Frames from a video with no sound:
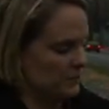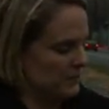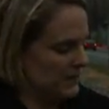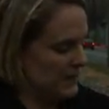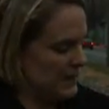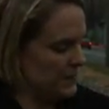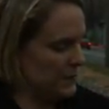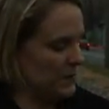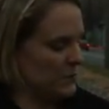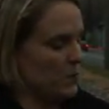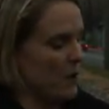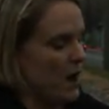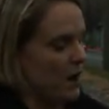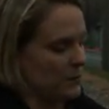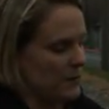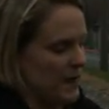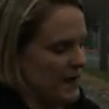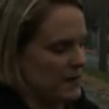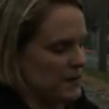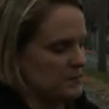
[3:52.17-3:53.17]
He would walk
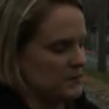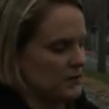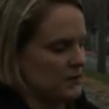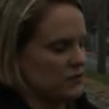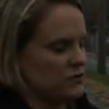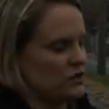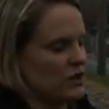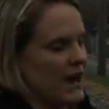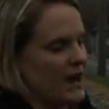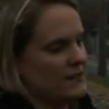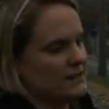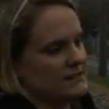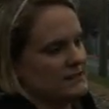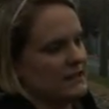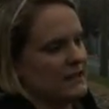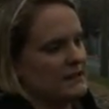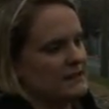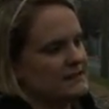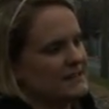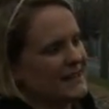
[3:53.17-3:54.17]
back up to the tracks
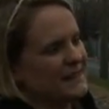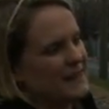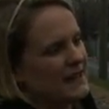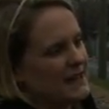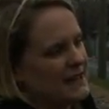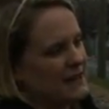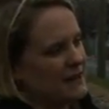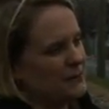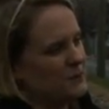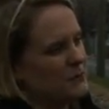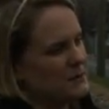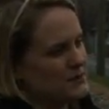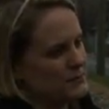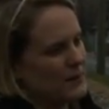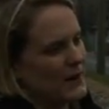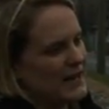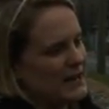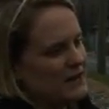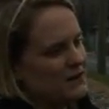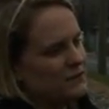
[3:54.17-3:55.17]
and said that he was
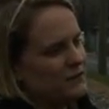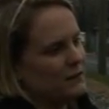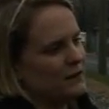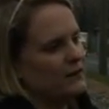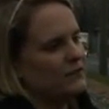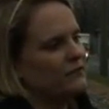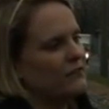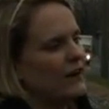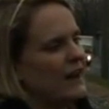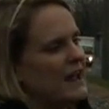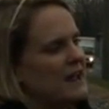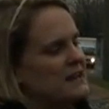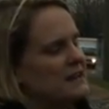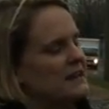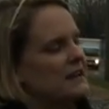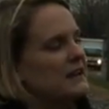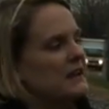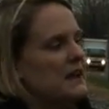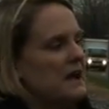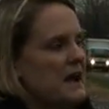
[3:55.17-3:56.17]
waiting for a friend.
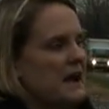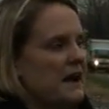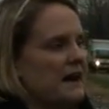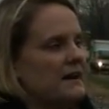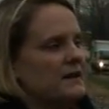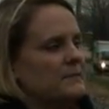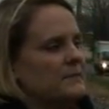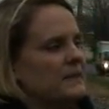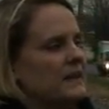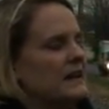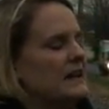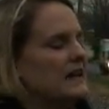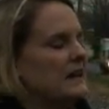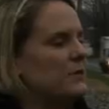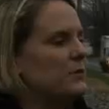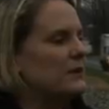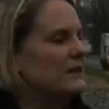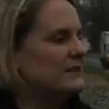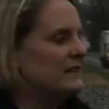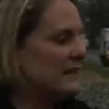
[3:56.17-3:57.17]
And he
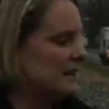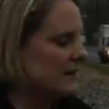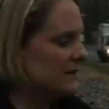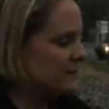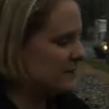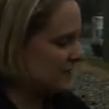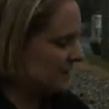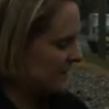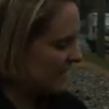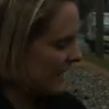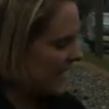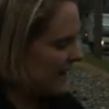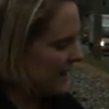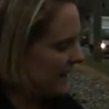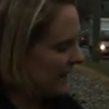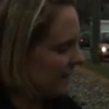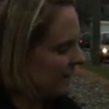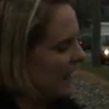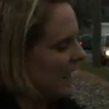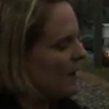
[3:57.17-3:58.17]
was
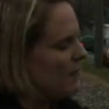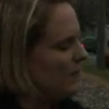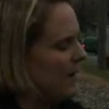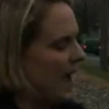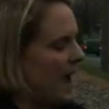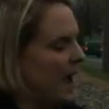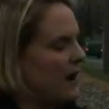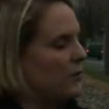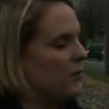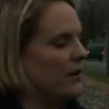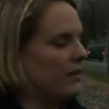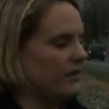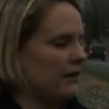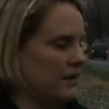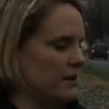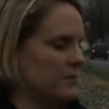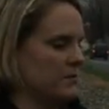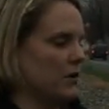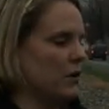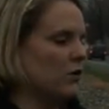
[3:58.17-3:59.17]
carrying that bag with
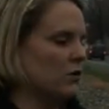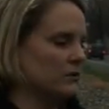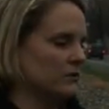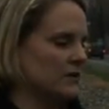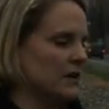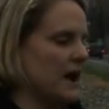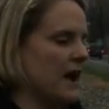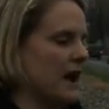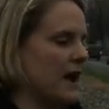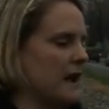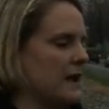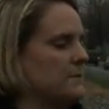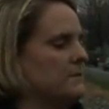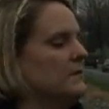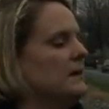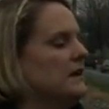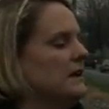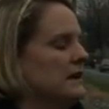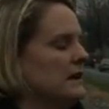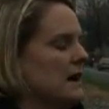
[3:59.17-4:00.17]
him the whole time,
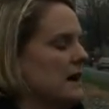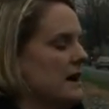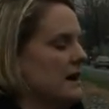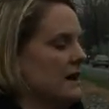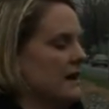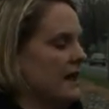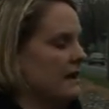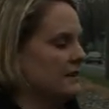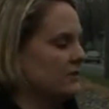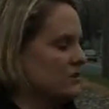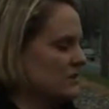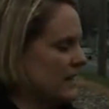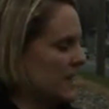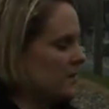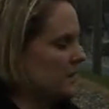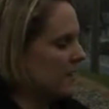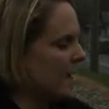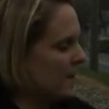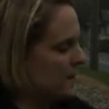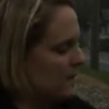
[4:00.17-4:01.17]
and just
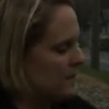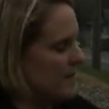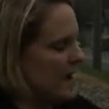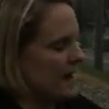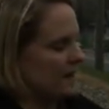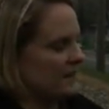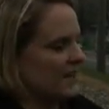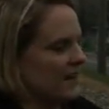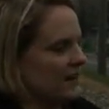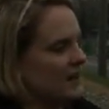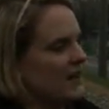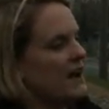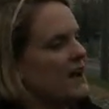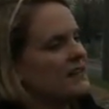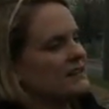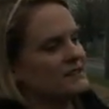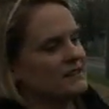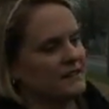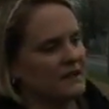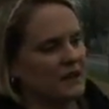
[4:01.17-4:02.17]
kept coming back down to
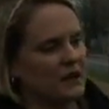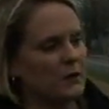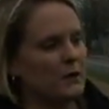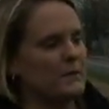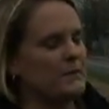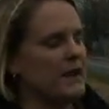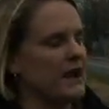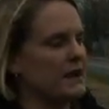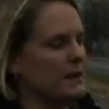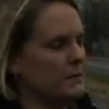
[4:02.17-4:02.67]
us and then going back